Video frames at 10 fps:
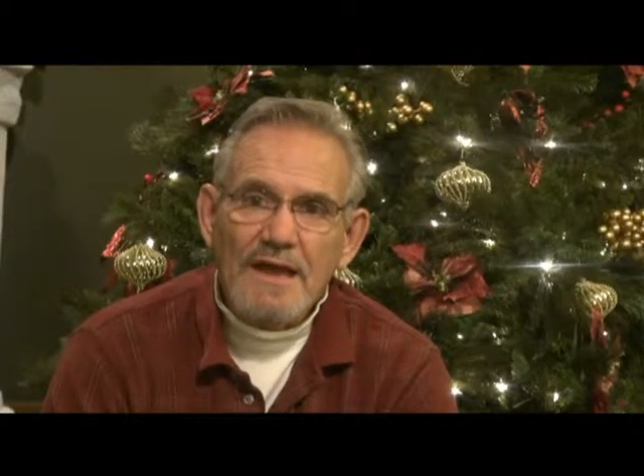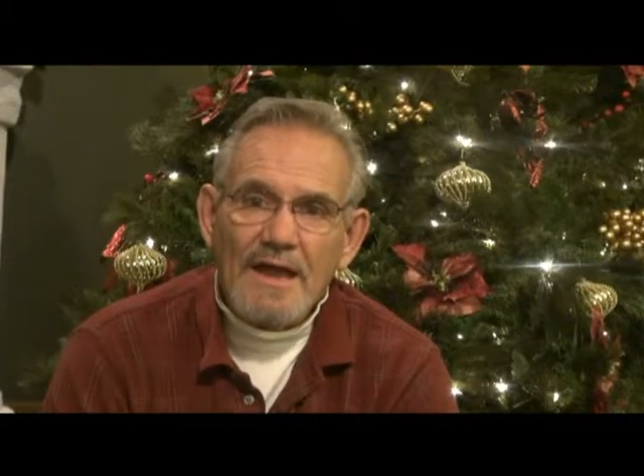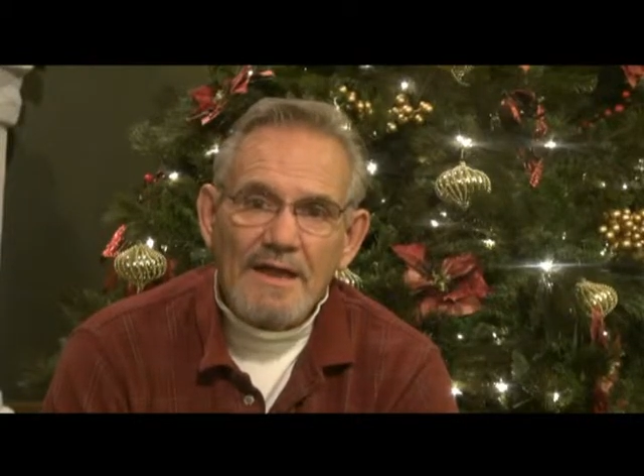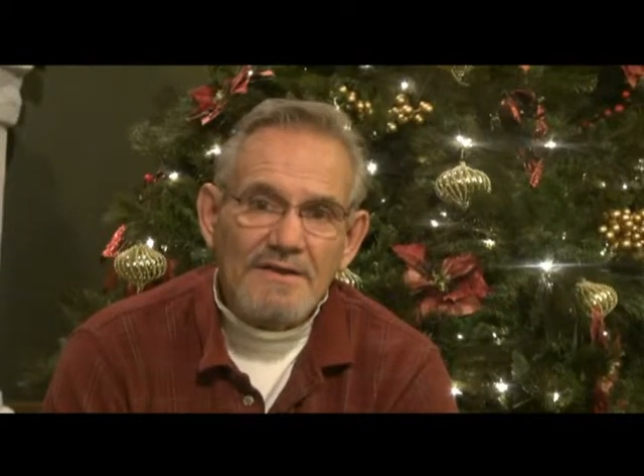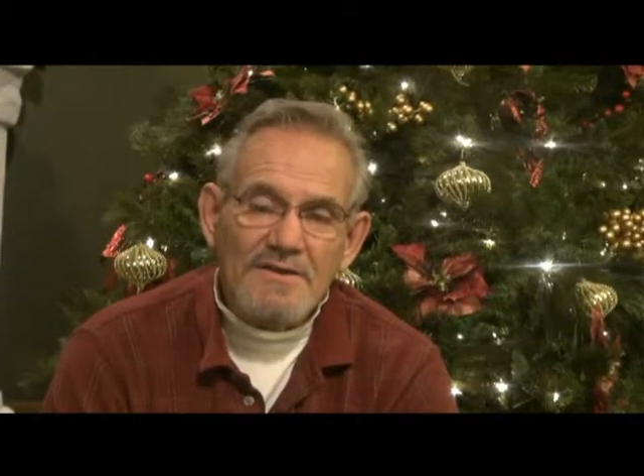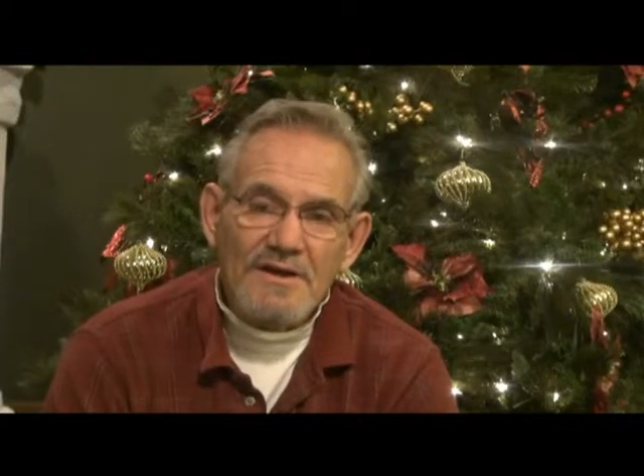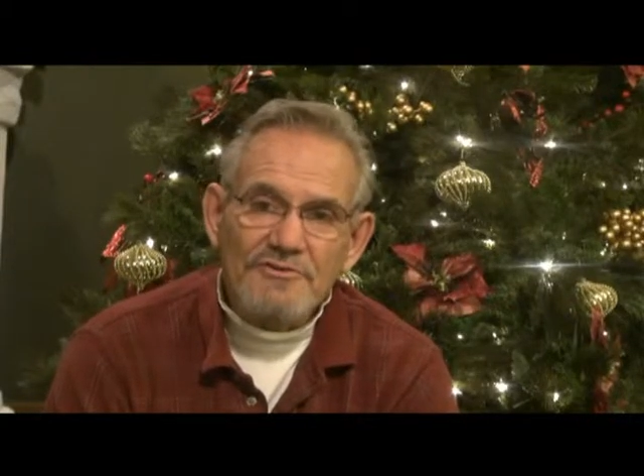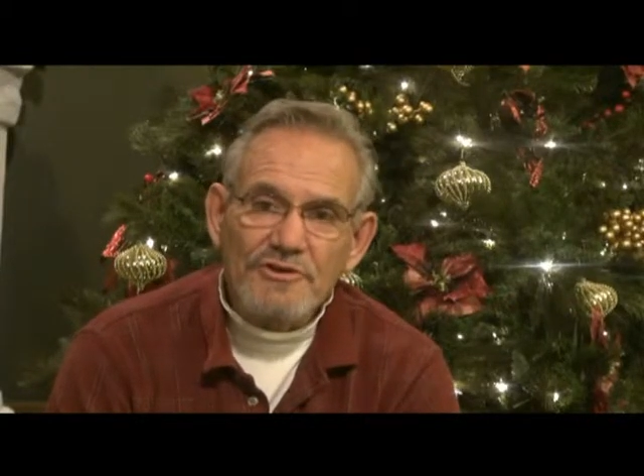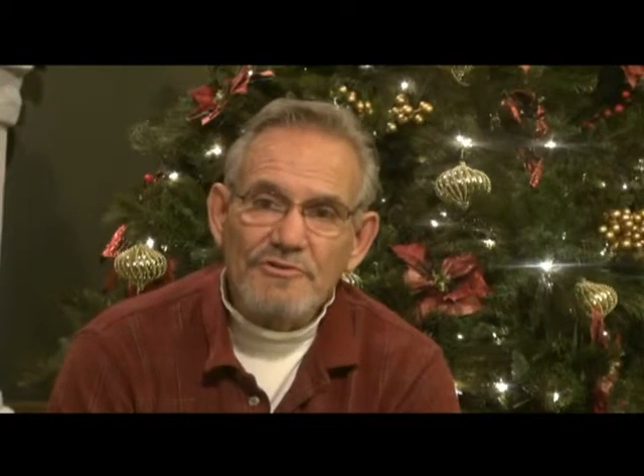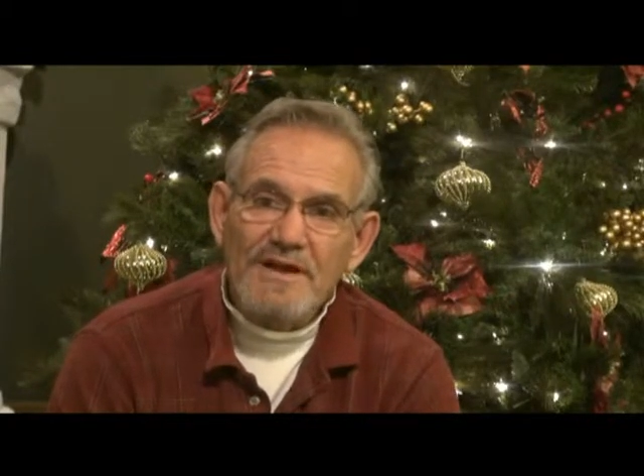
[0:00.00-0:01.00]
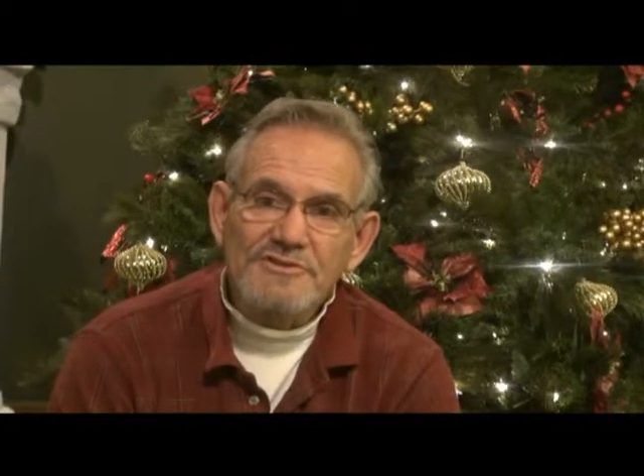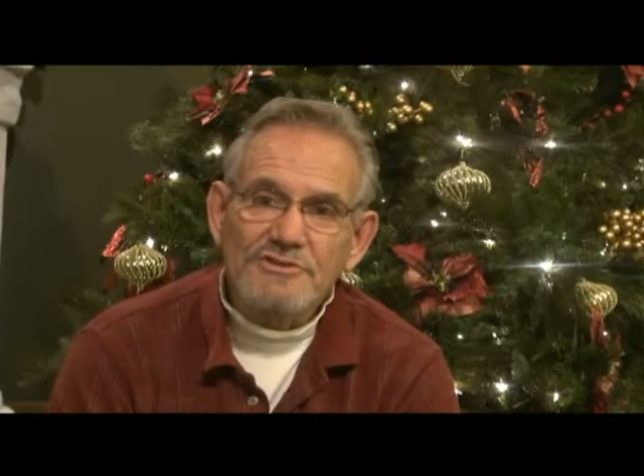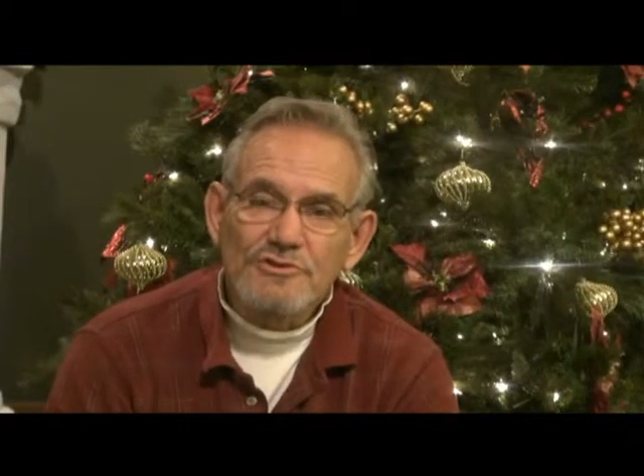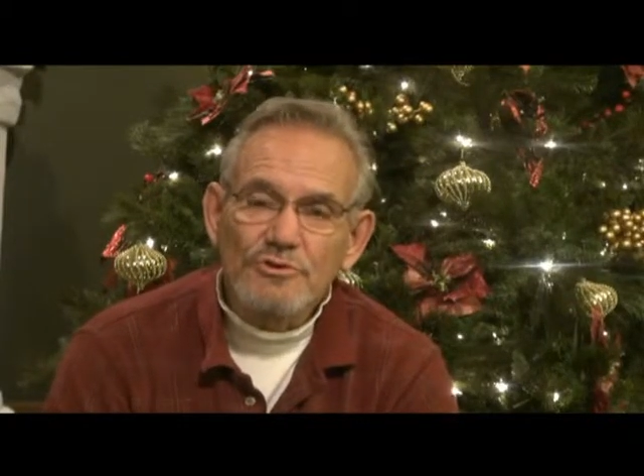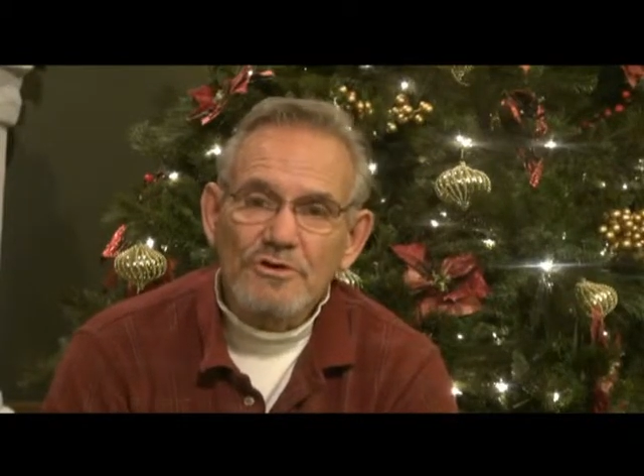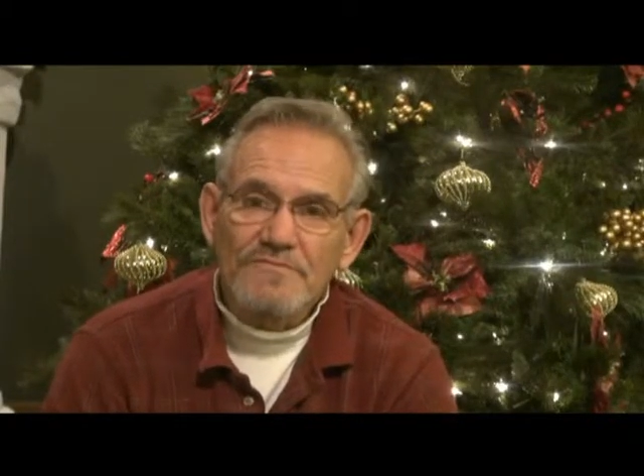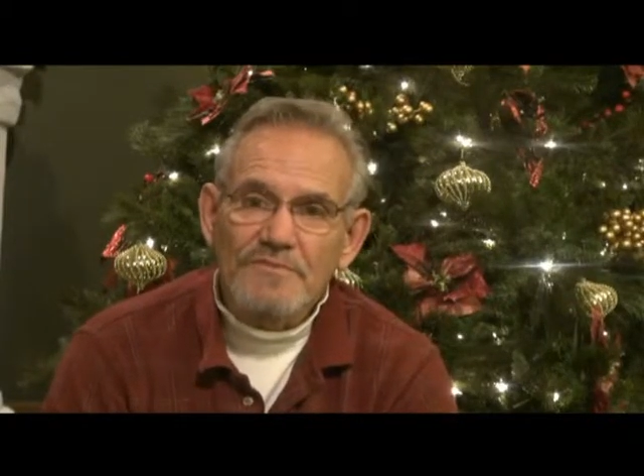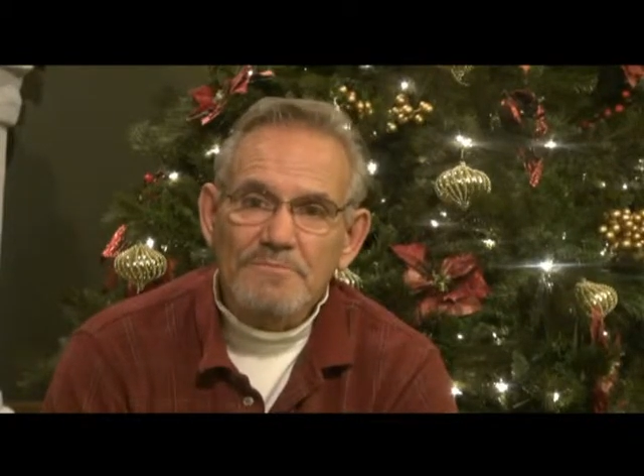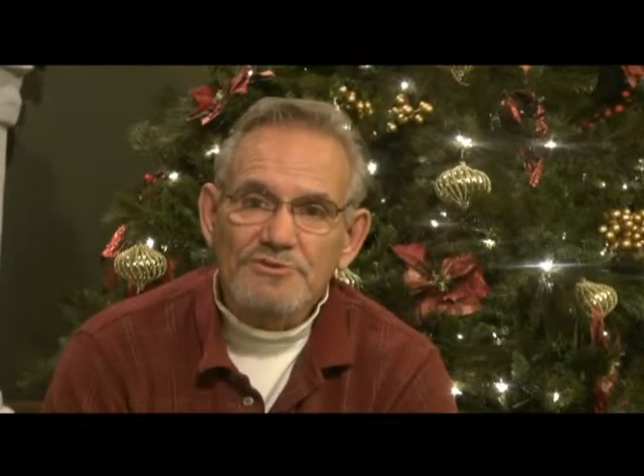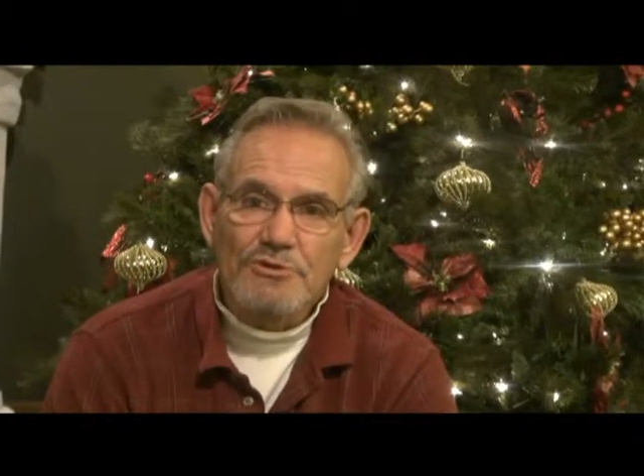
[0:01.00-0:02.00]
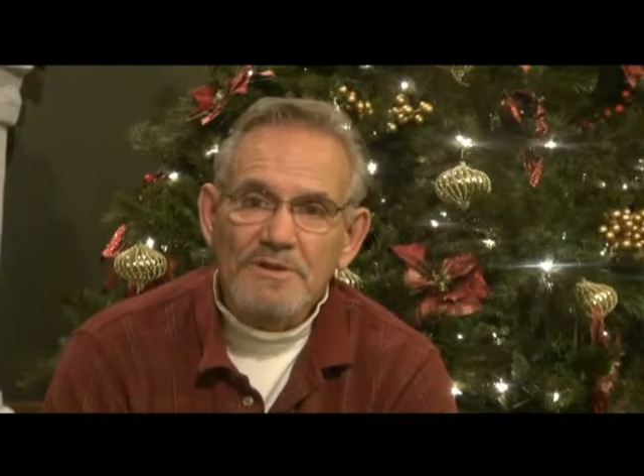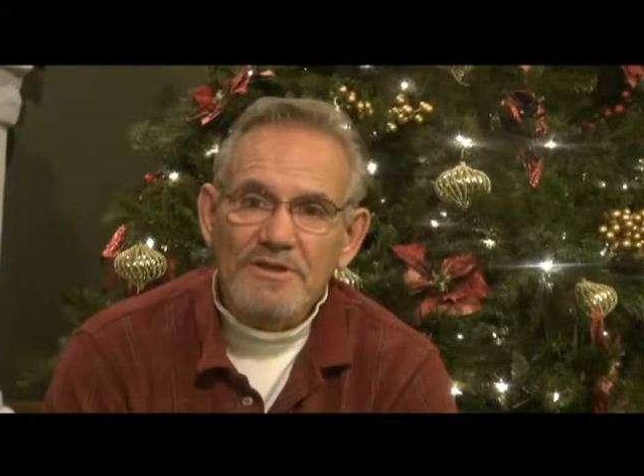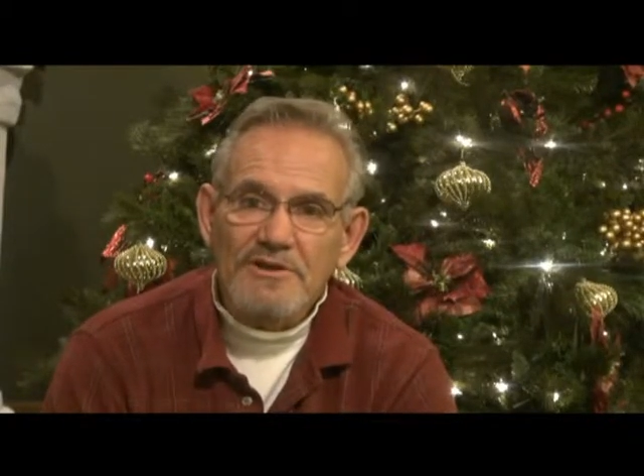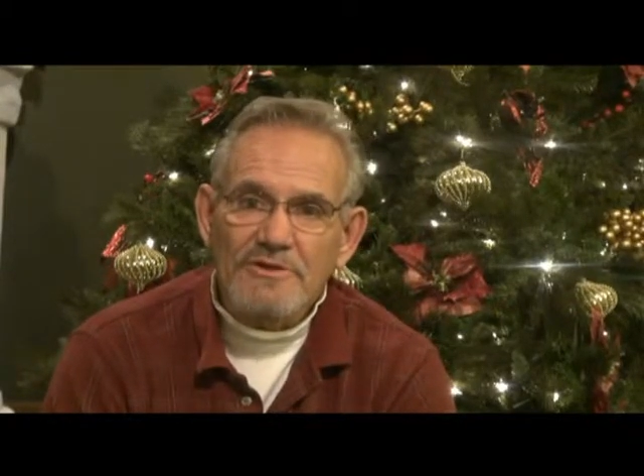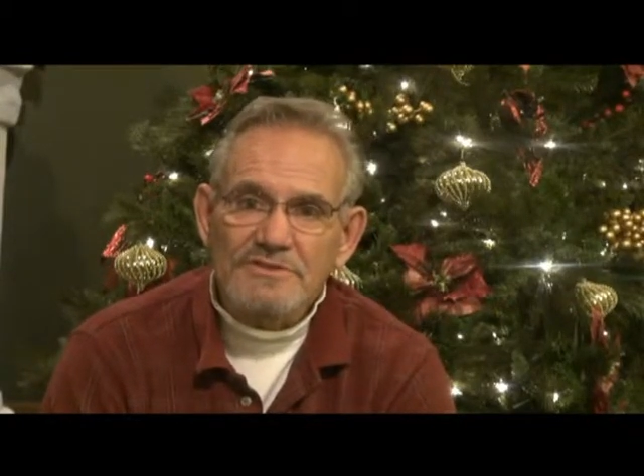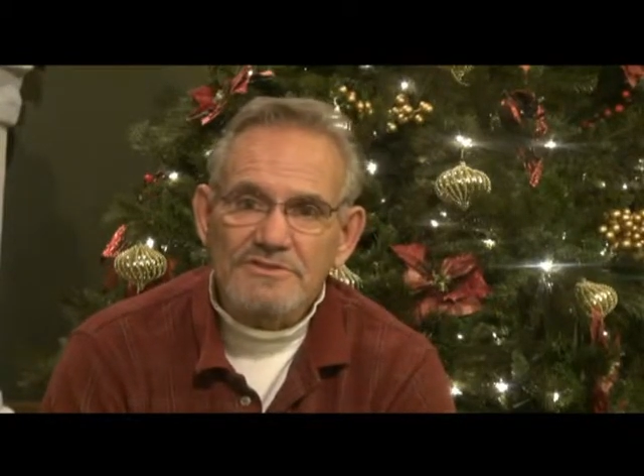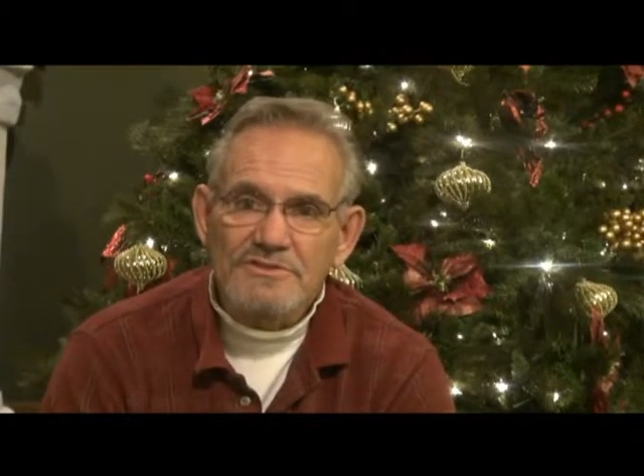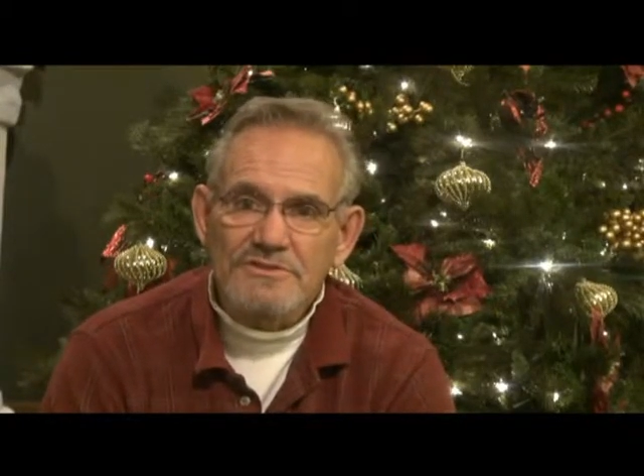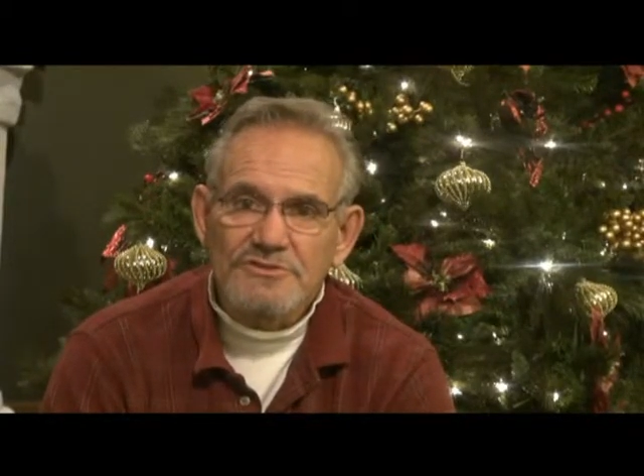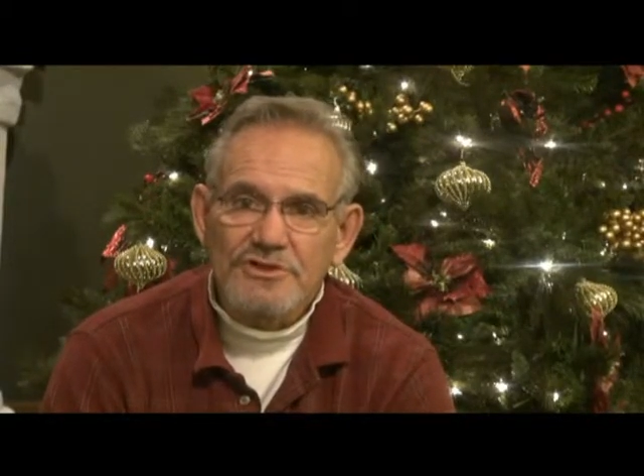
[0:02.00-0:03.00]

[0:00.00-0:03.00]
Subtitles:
and to Gretchen Gould from Jubilee Christian